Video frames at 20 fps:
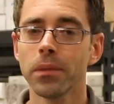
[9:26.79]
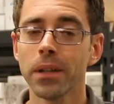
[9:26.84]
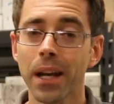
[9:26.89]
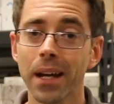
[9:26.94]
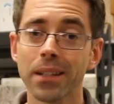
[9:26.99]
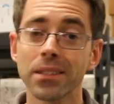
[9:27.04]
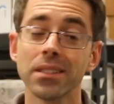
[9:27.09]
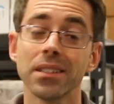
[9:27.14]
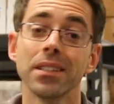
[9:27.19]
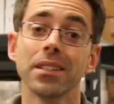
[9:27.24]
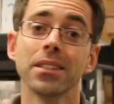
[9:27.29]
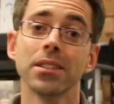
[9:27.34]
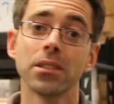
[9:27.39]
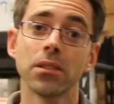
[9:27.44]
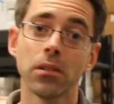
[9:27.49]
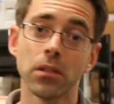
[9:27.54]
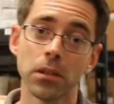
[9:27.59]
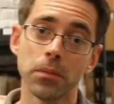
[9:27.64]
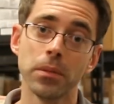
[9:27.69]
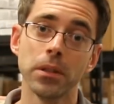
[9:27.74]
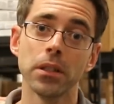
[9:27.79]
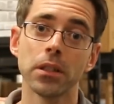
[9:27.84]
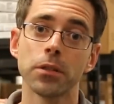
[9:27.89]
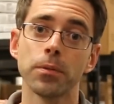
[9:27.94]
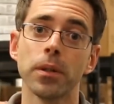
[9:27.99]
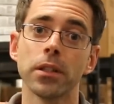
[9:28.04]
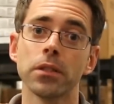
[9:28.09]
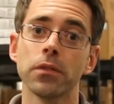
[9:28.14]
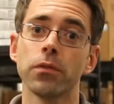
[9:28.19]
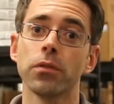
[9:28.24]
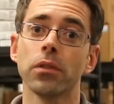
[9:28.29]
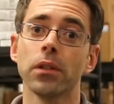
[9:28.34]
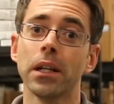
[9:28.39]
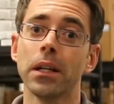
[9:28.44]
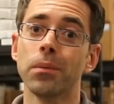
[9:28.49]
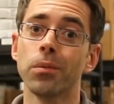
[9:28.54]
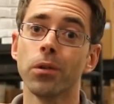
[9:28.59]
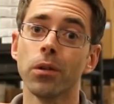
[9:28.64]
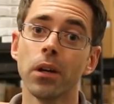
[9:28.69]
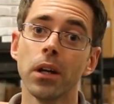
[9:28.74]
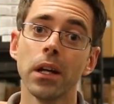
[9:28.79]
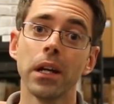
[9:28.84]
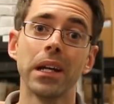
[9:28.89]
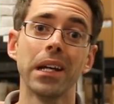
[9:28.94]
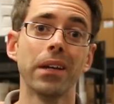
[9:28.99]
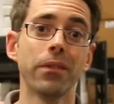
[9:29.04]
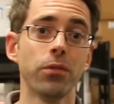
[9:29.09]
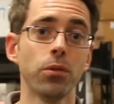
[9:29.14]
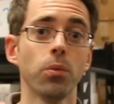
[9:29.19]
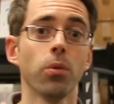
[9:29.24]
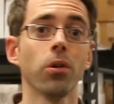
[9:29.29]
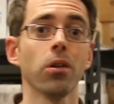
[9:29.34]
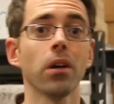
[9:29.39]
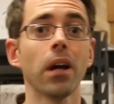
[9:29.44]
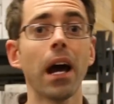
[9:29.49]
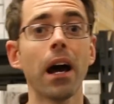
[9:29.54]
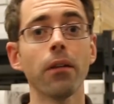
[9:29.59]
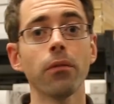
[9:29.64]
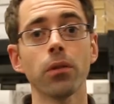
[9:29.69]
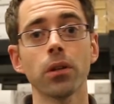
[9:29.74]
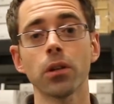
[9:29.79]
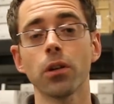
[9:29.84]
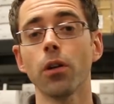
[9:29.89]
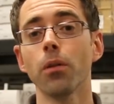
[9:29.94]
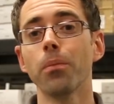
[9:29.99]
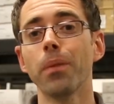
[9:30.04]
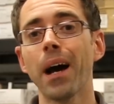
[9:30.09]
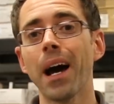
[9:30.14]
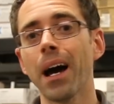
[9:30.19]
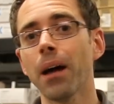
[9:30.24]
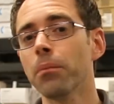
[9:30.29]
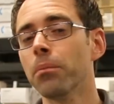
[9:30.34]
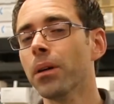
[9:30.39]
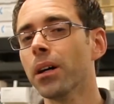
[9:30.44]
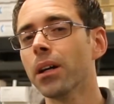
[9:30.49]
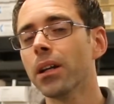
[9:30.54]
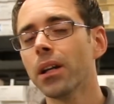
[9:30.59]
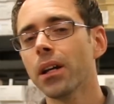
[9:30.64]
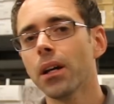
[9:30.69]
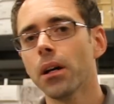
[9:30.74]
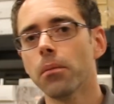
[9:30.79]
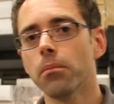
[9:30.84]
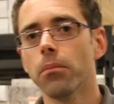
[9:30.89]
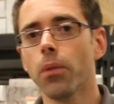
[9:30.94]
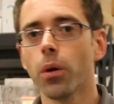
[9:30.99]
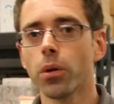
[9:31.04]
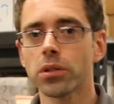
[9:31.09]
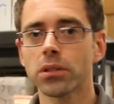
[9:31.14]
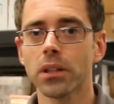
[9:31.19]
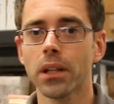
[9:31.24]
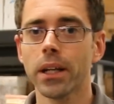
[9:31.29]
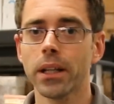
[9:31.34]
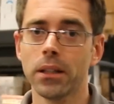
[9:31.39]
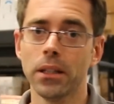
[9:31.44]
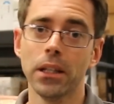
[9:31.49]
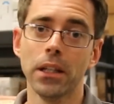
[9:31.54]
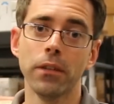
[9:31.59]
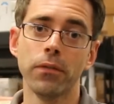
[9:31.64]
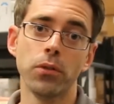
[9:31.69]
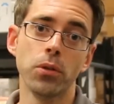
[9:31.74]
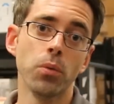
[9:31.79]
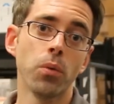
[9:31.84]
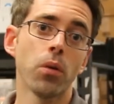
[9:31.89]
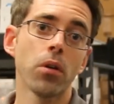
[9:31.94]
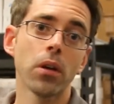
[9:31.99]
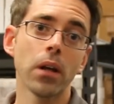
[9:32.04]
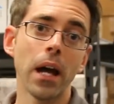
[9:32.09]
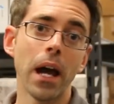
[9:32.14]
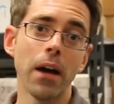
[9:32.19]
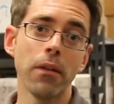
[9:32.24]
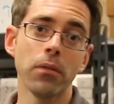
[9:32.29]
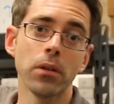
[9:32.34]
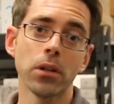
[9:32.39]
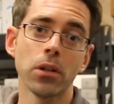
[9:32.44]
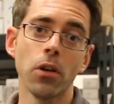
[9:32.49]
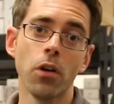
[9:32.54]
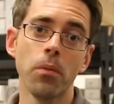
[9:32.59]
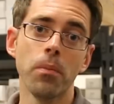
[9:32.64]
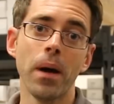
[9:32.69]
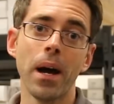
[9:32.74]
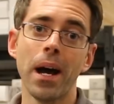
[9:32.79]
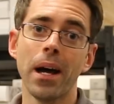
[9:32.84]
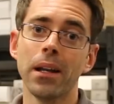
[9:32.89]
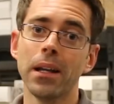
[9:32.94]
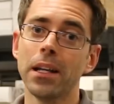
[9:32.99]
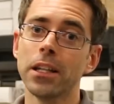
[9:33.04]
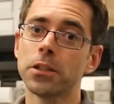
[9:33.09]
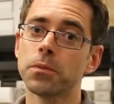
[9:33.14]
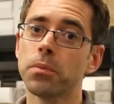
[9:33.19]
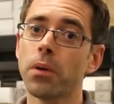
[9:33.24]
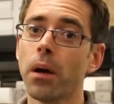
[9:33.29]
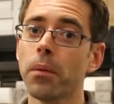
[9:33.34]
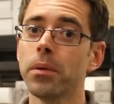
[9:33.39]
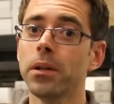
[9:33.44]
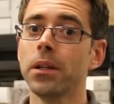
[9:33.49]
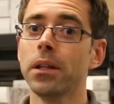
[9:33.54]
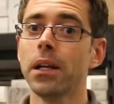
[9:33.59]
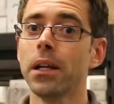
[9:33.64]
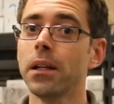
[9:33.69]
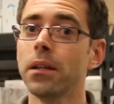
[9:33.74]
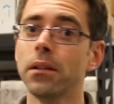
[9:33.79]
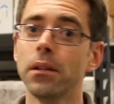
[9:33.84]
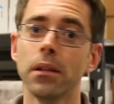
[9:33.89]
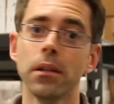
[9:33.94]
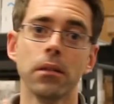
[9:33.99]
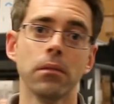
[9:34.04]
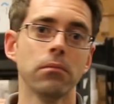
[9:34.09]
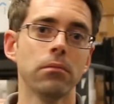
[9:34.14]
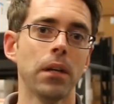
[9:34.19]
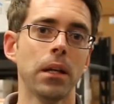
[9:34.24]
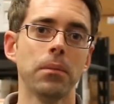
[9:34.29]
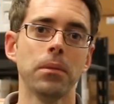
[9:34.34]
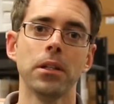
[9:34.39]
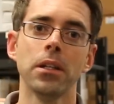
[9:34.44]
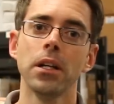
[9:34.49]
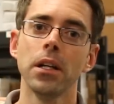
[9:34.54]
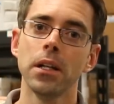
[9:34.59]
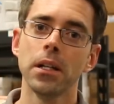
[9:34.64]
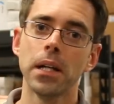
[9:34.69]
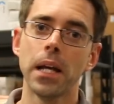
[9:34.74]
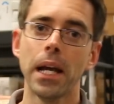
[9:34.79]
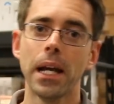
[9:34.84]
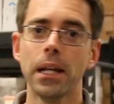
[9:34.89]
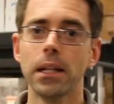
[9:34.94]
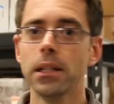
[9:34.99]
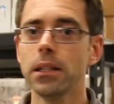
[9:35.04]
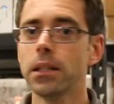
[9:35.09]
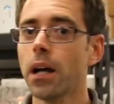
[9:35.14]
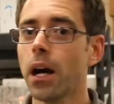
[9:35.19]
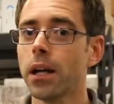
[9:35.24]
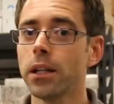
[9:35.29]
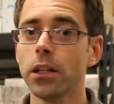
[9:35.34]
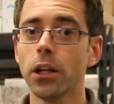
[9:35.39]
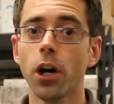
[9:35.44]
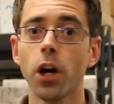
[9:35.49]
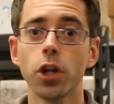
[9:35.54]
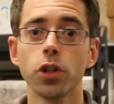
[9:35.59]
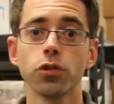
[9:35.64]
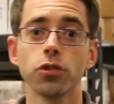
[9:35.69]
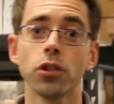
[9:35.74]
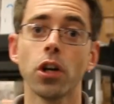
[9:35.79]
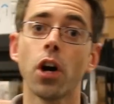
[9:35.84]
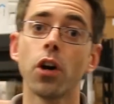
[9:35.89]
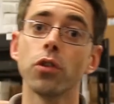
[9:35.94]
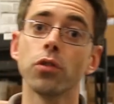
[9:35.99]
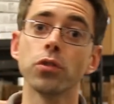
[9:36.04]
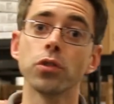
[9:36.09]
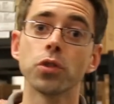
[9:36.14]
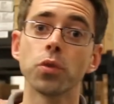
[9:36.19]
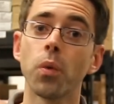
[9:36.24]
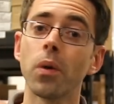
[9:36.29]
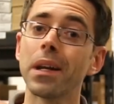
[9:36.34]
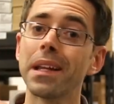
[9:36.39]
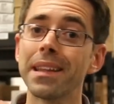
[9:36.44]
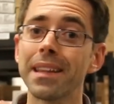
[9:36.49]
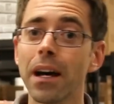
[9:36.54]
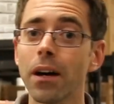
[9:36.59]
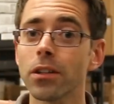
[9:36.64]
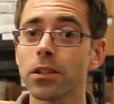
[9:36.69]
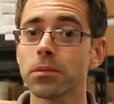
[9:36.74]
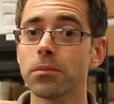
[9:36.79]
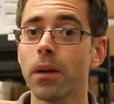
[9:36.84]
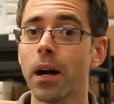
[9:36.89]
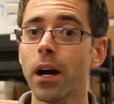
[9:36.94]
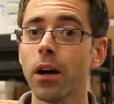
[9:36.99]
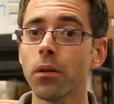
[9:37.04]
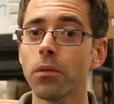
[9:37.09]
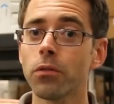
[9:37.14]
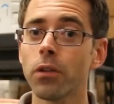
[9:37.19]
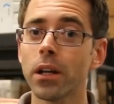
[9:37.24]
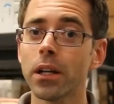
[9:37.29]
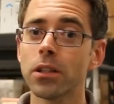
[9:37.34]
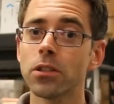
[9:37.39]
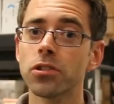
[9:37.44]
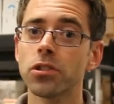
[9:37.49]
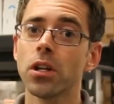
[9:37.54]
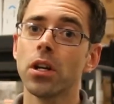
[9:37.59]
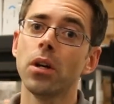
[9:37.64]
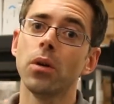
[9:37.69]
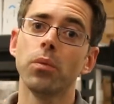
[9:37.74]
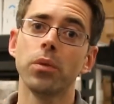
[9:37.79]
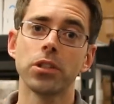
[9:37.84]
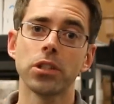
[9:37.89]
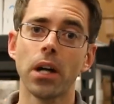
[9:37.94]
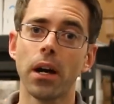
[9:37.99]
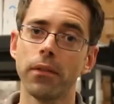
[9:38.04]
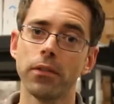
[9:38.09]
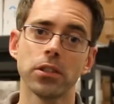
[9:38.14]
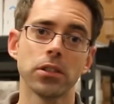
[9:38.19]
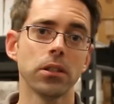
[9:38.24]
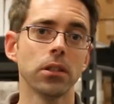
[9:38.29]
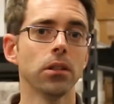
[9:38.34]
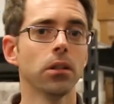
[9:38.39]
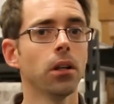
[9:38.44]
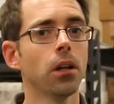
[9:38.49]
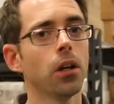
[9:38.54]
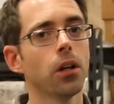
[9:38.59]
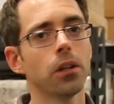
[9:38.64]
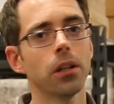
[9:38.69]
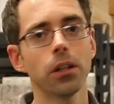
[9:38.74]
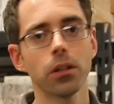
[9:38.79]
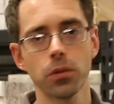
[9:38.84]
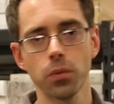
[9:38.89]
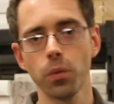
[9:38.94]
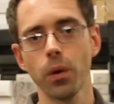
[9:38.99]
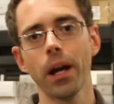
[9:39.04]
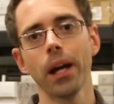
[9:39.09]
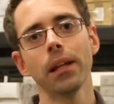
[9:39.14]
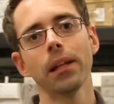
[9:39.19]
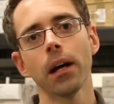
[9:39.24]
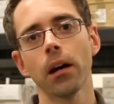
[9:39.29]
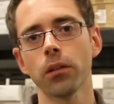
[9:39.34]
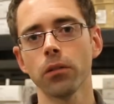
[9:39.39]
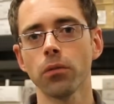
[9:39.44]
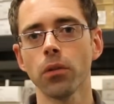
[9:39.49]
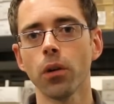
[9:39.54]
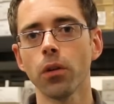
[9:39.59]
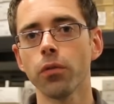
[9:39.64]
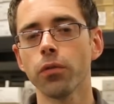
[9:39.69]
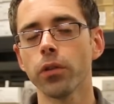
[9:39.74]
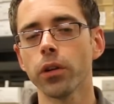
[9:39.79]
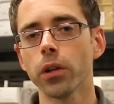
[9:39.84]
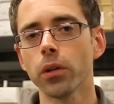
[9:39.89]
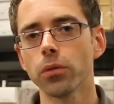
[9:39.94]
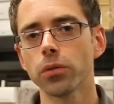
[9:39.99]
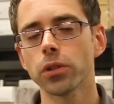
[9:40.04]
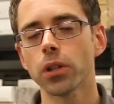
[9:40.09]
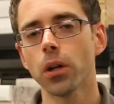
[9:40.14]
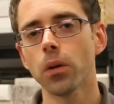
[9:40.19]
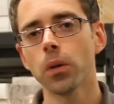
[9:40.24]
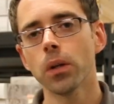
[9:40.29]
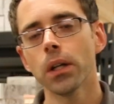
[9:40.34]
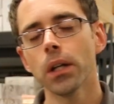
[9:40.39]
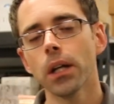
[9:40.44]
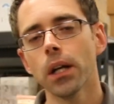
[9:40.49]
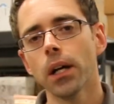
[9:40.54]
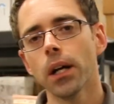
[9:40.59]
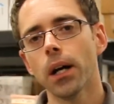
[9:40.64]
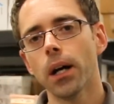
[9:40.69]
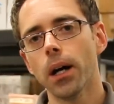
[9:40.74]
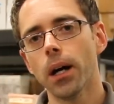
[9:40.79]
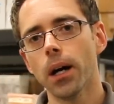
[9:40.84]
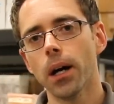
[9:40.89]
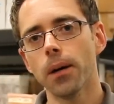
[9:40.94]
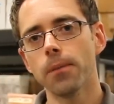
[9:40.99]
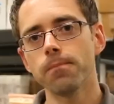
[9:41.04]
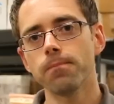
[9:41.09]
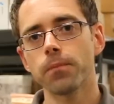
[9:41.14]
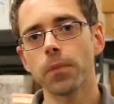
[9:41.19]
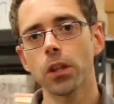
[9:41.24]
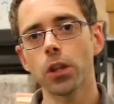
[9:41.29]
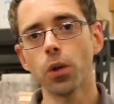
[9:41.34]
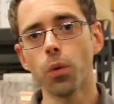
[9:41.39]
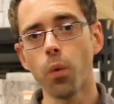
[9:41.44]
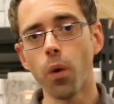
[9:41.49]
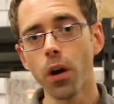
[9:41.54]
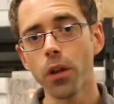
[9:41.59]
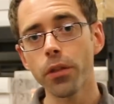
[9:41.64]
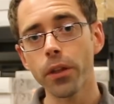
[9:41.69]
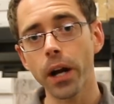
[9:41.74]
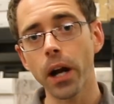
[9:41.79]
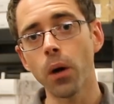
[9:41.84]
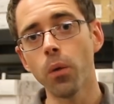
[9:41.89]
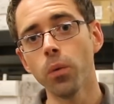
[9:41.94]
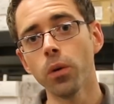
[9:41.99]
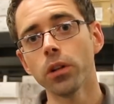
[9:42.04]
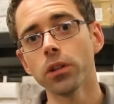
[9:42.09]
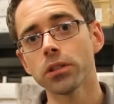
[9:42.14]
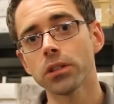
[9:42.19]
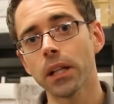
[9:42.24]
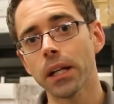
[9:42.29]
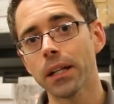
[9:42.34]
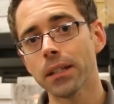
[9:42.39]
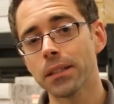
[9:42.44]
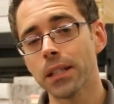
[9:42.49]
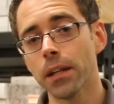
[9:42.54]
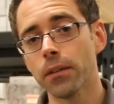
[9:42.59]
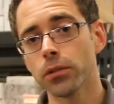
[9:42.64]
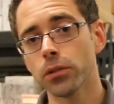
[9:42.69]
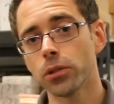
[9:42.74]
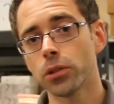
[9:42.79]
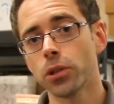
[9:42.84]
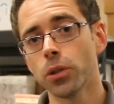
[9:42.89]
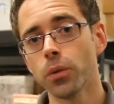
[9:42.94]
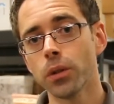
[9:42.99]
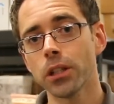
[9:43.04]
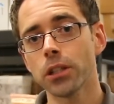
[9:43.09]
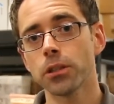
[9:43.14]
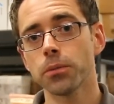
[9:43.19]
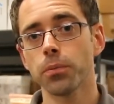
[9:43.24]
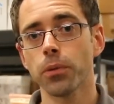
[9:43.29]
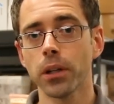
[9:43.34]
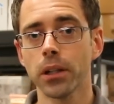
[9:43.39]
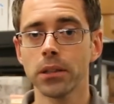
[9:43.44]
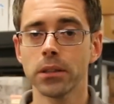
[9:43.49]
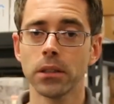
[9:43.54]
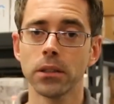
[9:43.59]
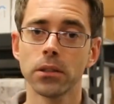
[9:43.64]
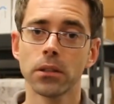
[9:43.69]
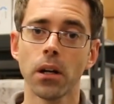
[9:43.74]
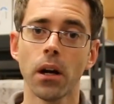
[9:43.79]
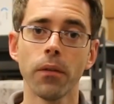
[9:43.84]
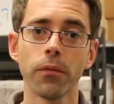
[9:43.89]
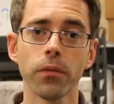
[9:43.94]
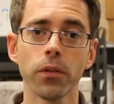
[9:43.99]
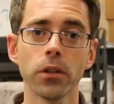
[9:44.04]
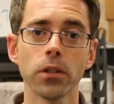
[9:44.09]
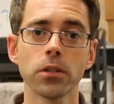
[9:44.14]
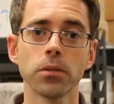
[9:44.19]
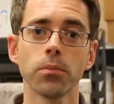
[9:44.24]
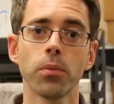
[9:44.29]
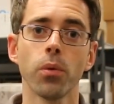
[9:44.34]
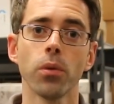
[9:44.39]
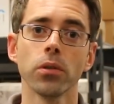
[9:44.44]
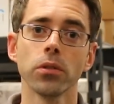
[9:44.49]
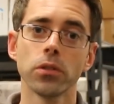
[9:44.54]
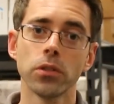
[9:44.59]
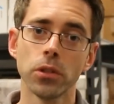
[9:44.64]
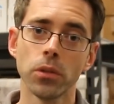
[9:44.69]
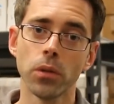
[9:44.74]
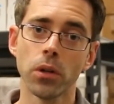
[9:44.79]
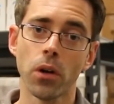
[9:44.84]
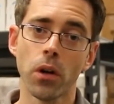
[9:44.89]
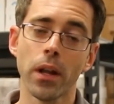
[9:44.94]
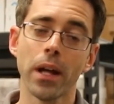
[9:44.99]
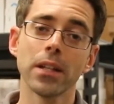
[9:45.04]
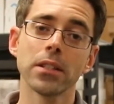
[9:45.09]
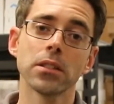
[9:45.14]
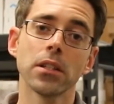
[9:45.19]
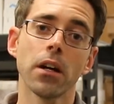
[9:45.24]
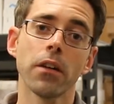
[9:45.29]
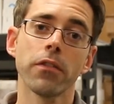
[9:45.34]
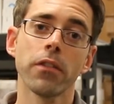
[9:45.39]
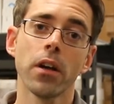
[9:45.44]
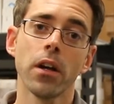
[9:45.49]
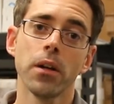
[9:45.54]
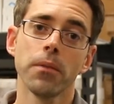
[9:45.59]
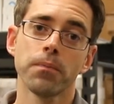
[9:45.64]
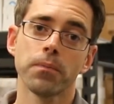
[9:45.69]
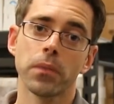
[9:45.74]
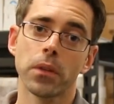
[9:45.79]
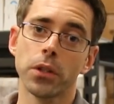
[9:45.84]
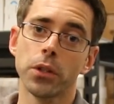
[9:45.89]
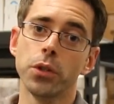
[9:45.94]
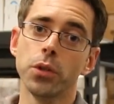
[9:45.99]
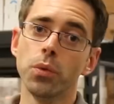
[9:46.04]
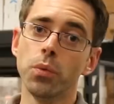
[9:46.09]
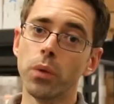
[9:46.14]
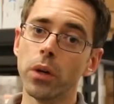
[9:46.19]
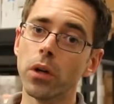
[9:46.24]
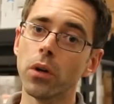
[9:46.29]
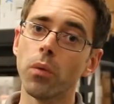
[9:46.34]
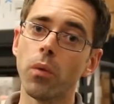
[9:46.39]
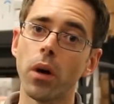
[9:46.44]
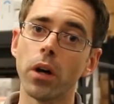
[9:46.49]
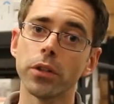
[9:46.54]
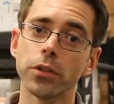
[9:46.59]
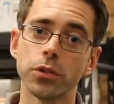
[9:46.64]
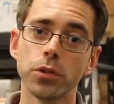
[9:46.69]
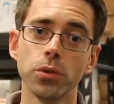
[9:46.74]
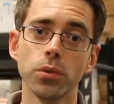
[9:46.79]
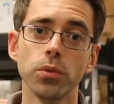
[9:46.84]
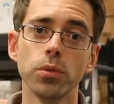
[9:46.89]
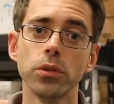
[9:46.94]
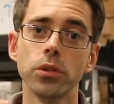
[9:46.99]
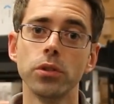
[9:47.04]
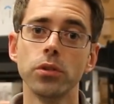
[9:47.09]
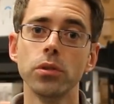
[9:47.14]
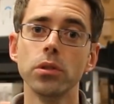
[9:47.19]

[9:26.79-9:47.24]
Yes, it is going to be expensive for labor if you were to have one go bad, but most likely if you were to have one go bad, it's probably in the maybe 80, 90, 100, 120,000 mile range, which obviously is way down the road for you. So the one thing I will say is, if you're doing springs and comfort is important to you and all that stuff, you will want to